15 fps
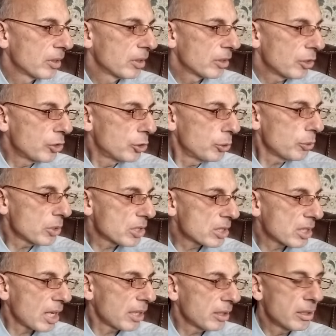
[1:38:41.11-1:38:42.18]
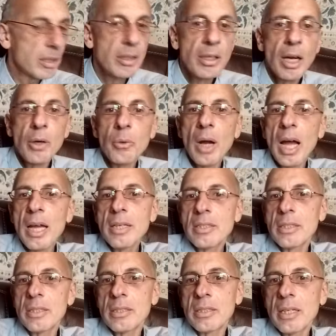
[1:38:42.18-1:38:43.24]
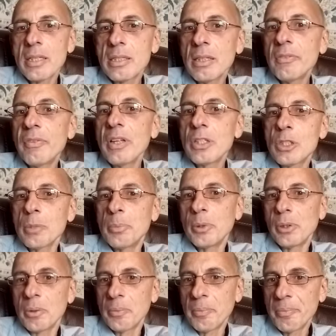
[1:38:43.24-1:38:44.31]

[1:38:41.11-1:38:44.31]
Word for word: the new sun arises. It's invincible.